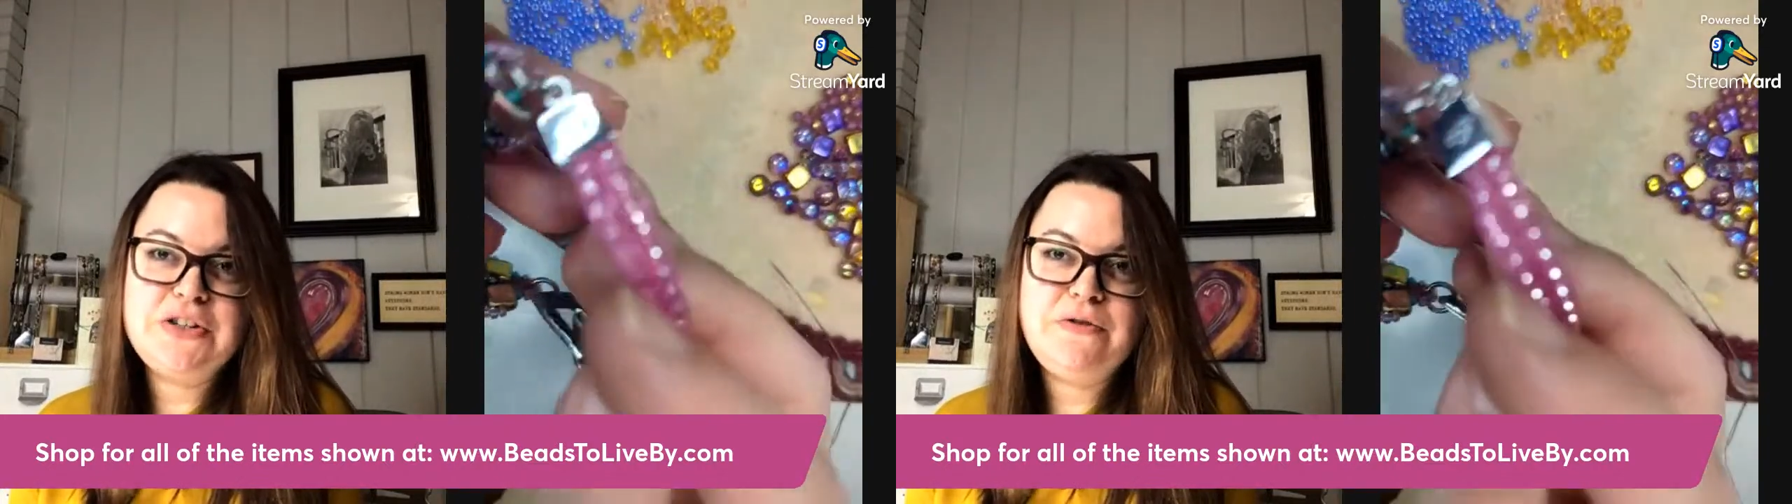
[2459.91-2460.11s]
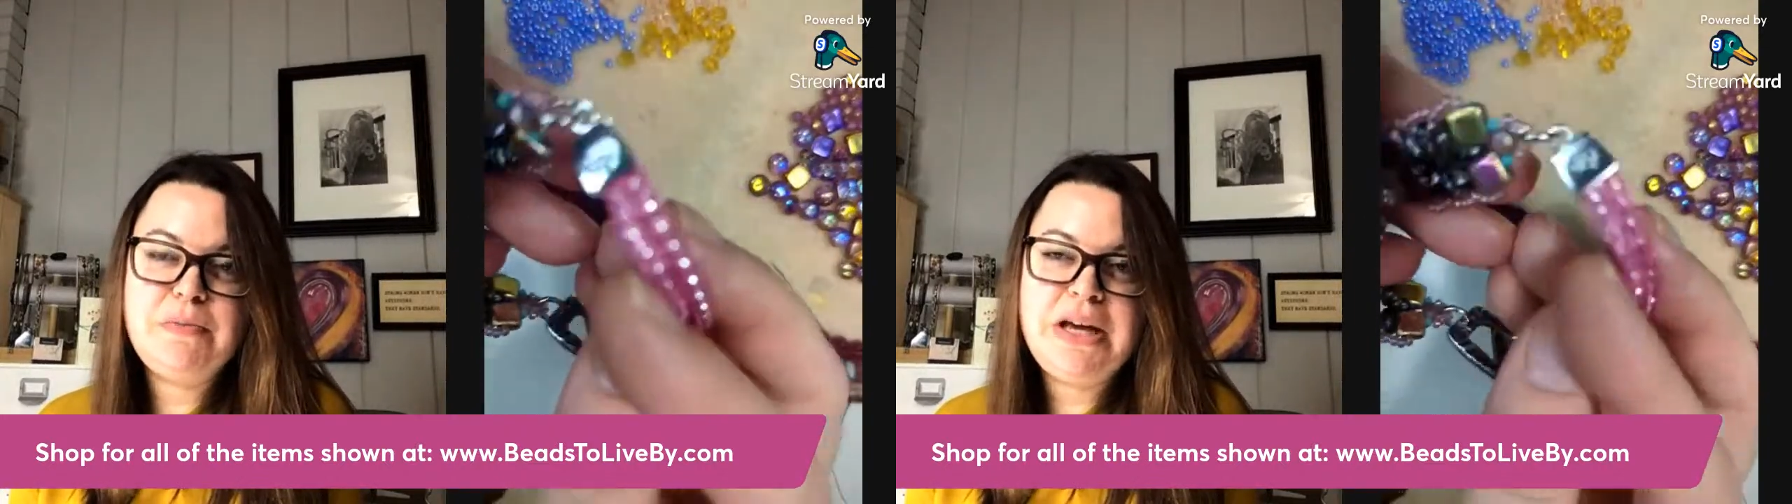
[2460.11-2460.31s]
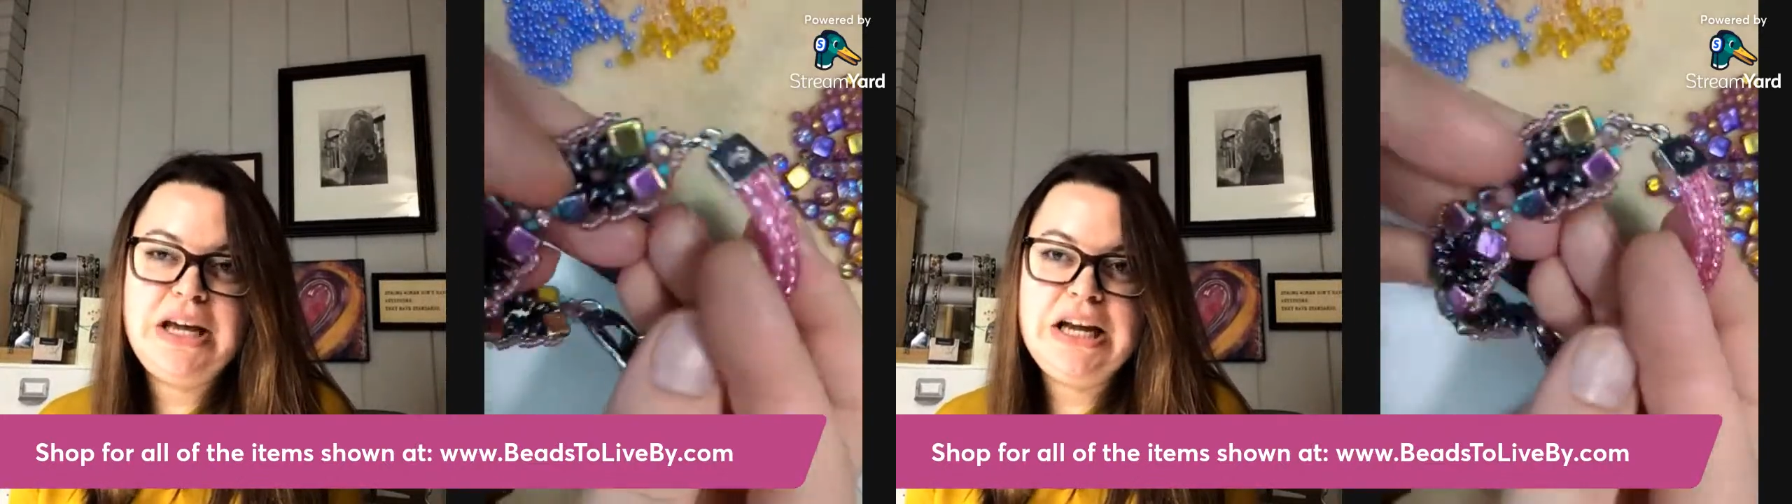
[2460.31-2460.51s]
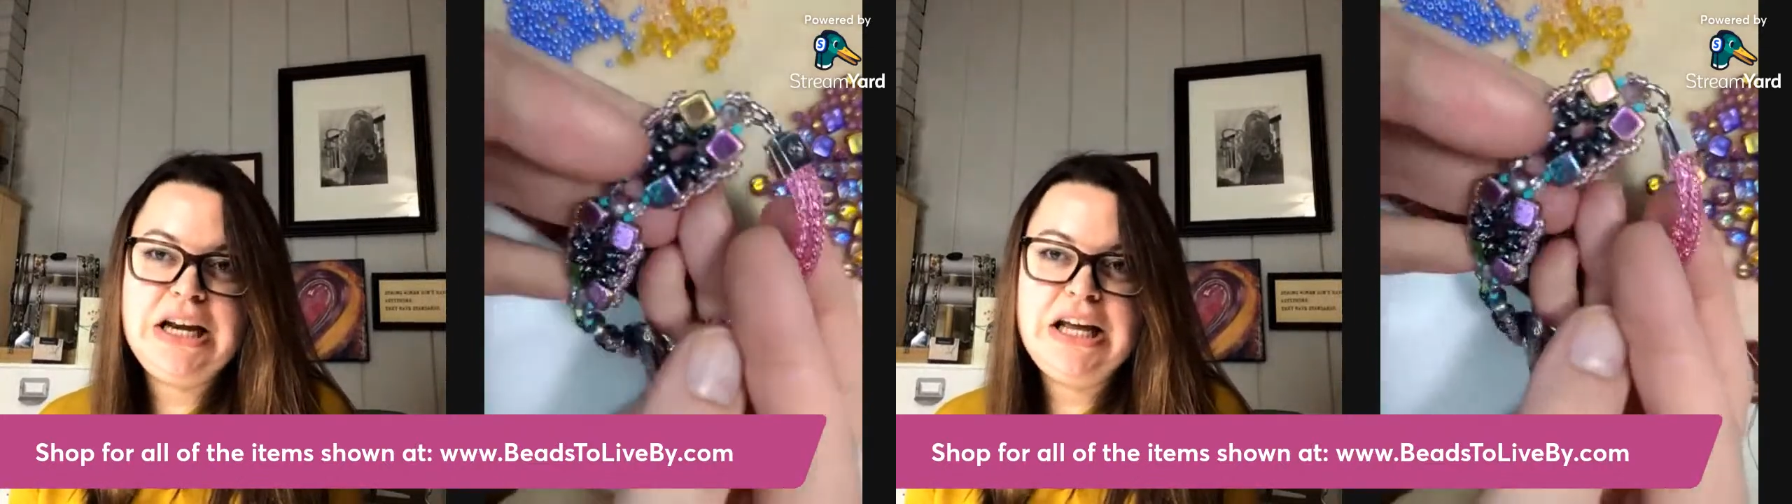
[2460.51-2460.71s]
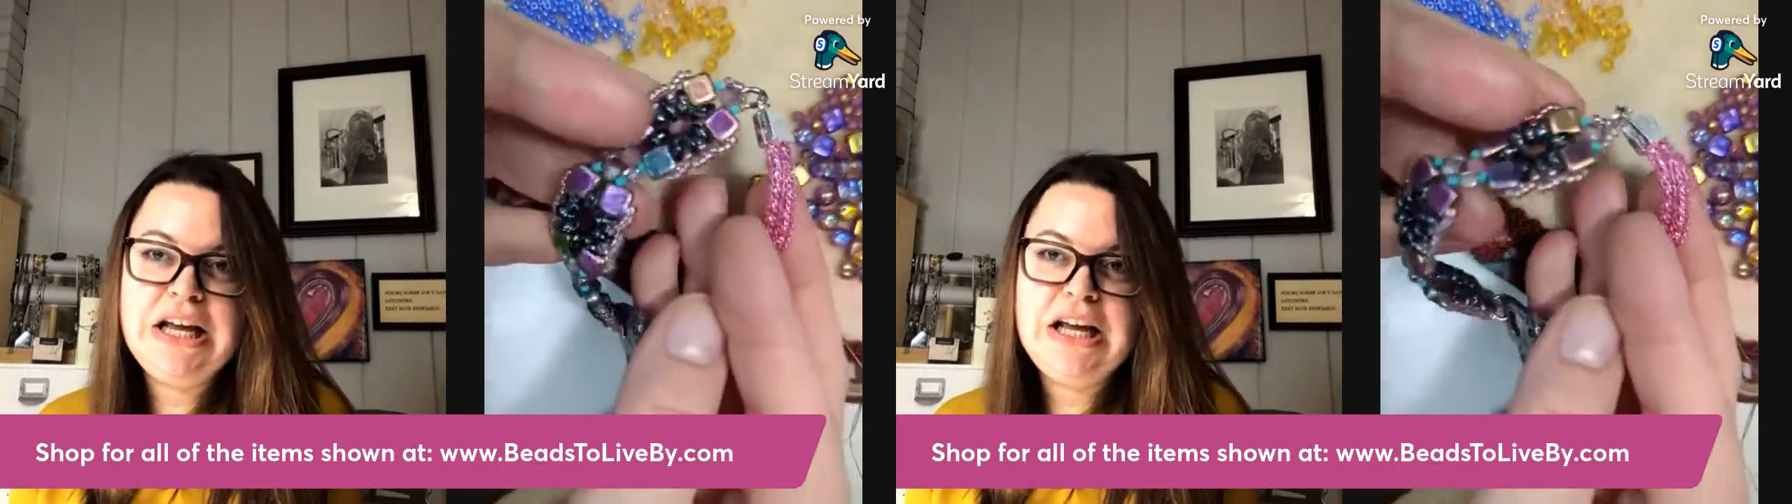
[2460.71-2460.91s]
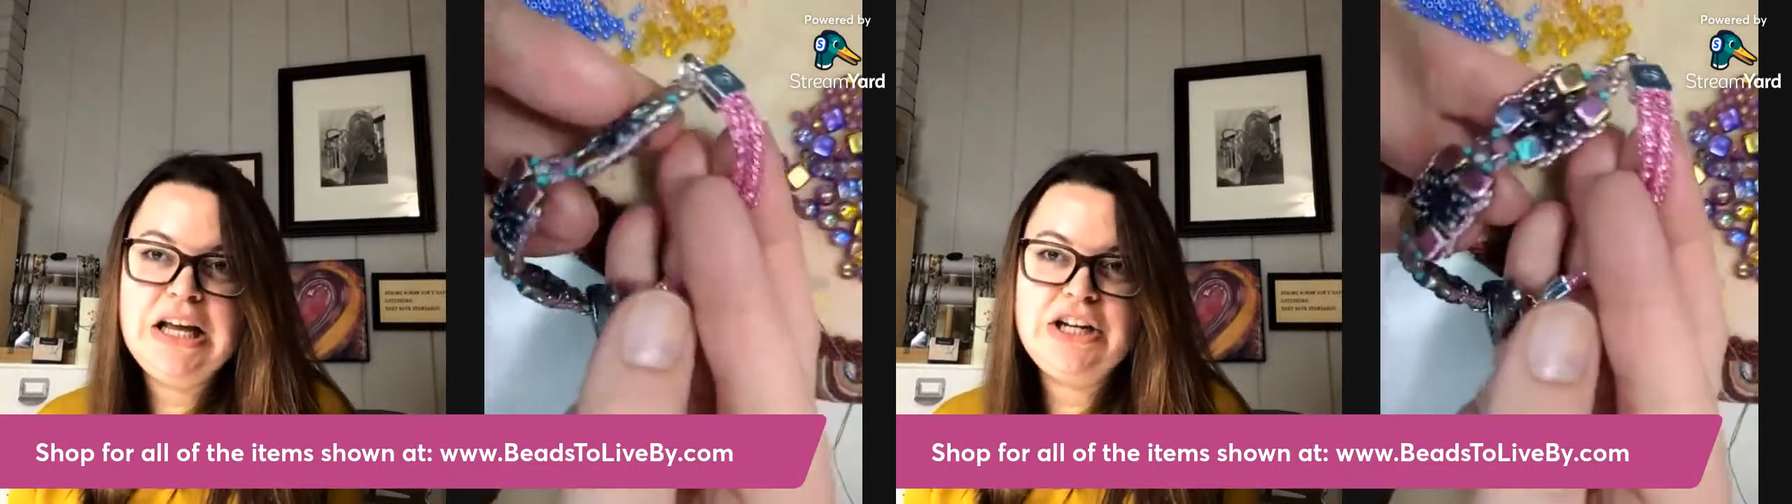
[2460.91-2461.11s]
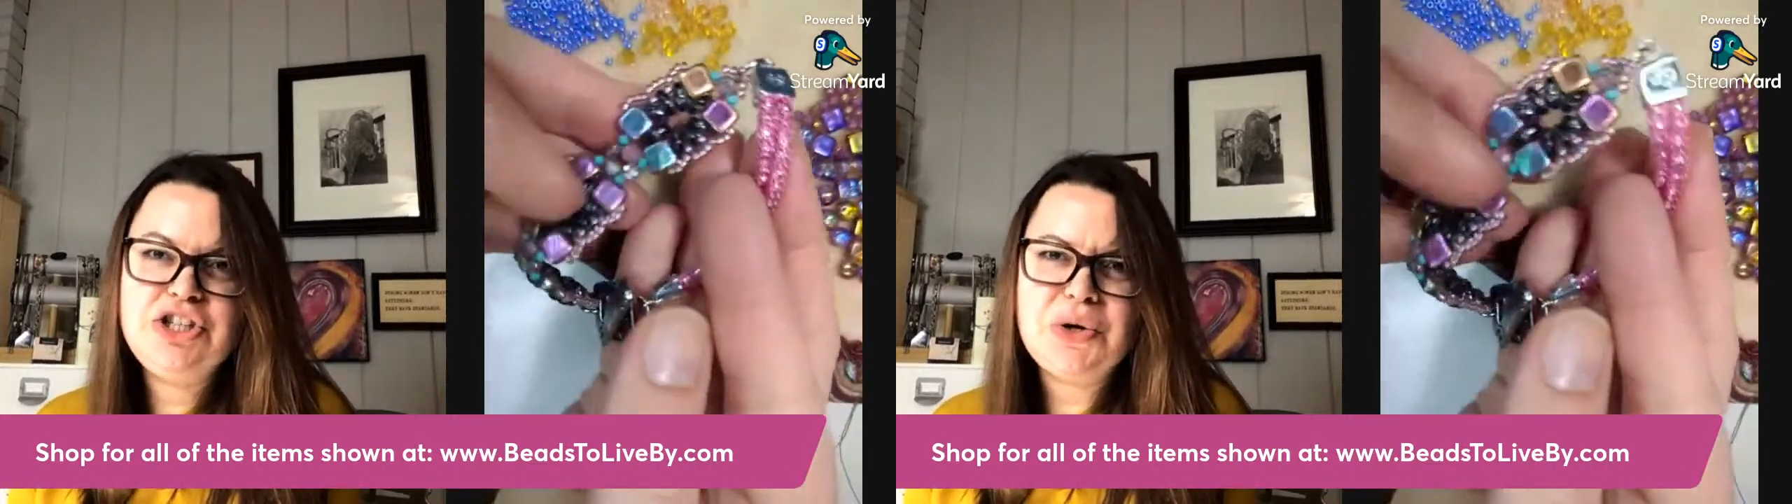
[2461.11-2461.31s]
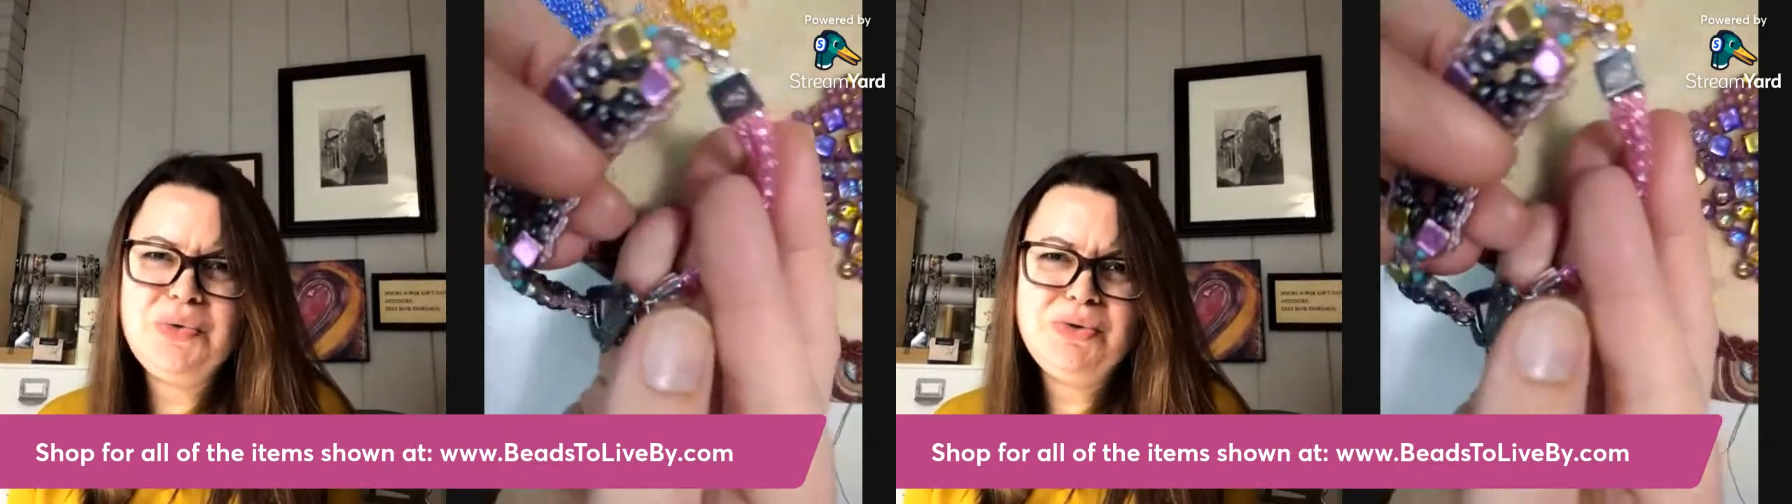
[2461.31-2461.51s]
you've made,
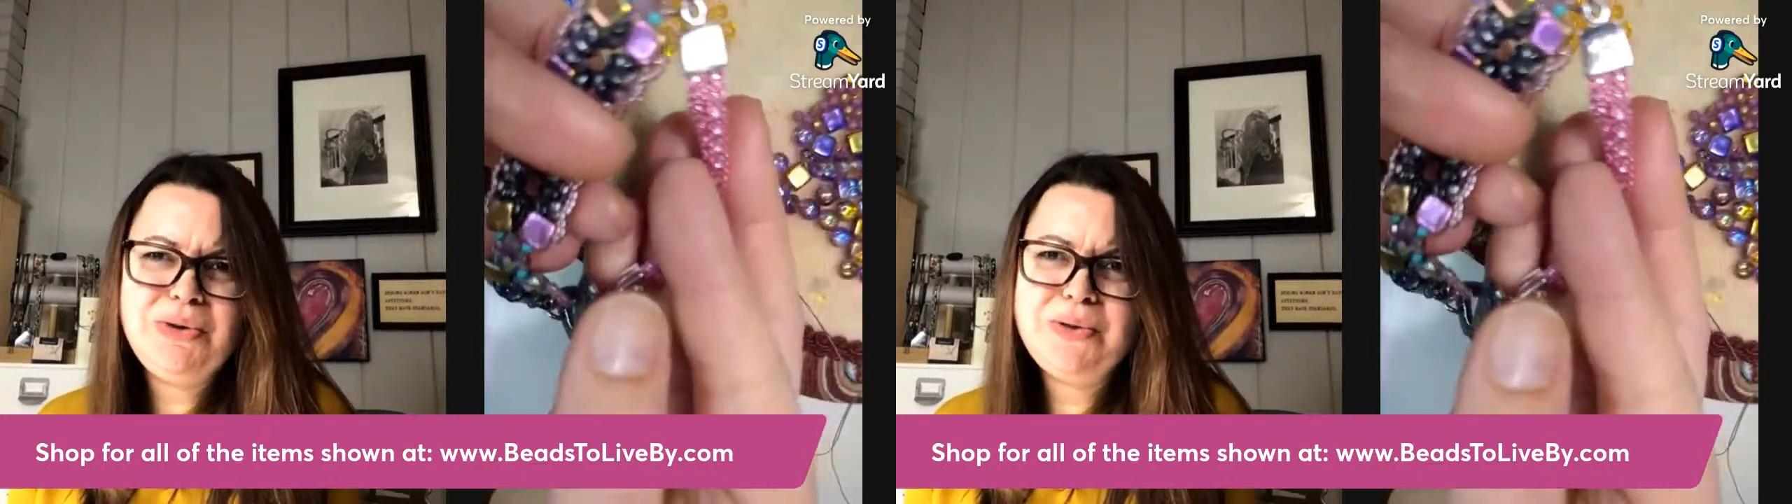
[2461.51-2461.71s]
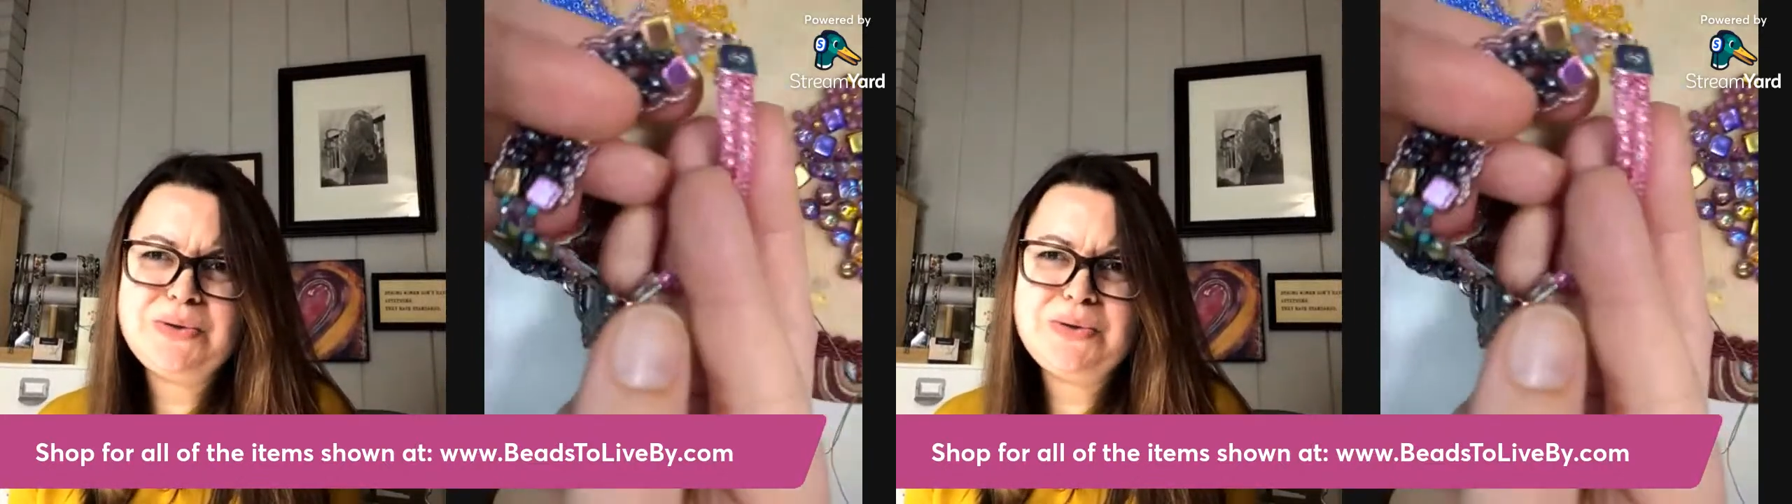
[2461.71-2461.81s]
don't throw those